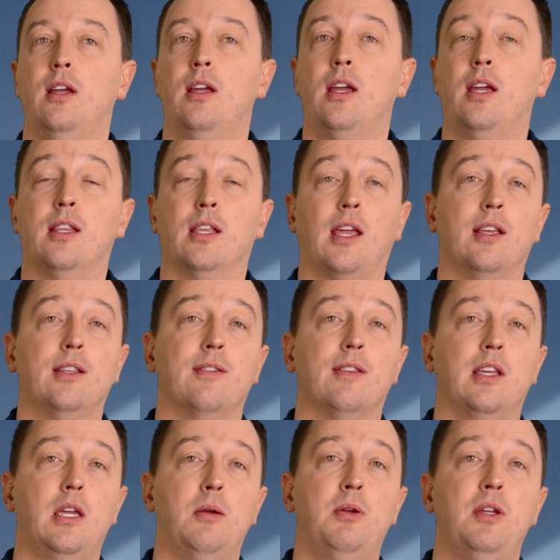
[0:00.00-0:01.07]
In the case of
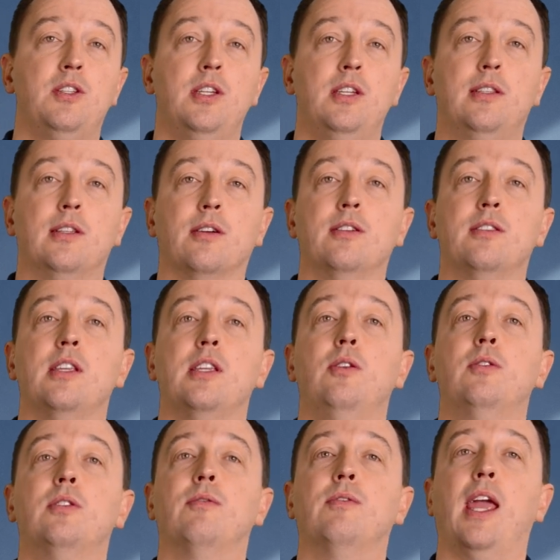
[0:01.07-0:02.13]
the EPG series, the
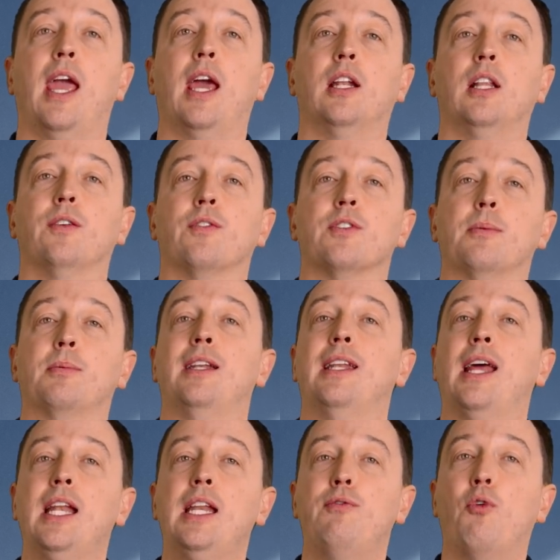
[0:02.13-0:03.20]
use of GAN delivers up to
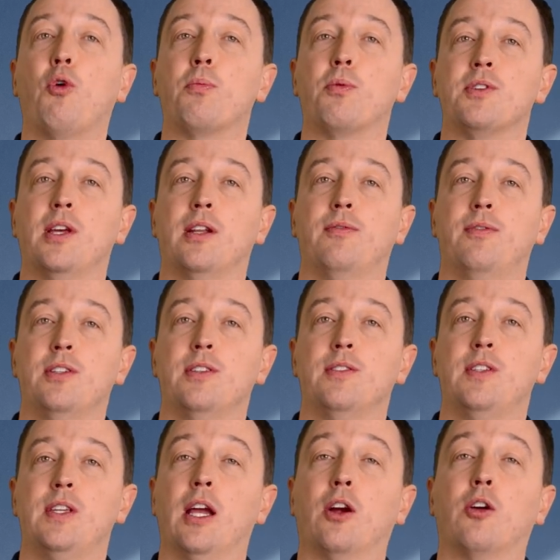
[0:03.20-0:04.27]
94%
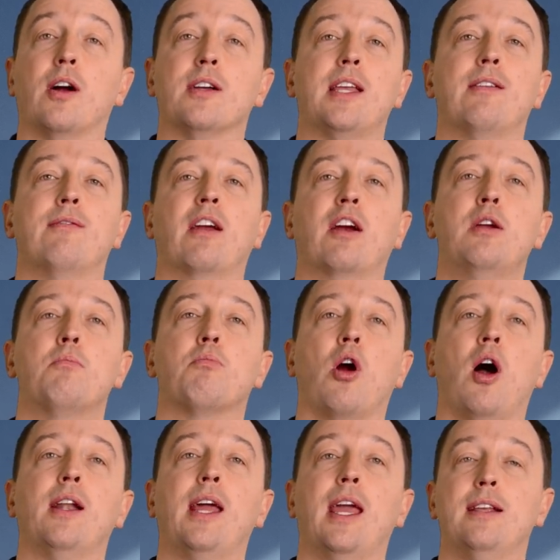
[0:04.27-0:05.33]
efficiency across a very
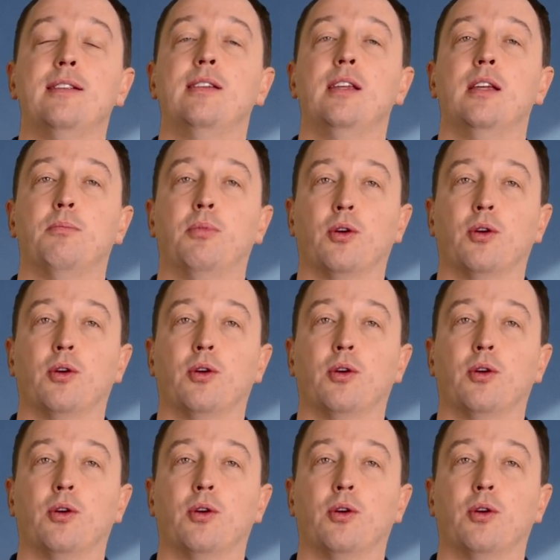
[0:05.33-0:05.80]
broad AC input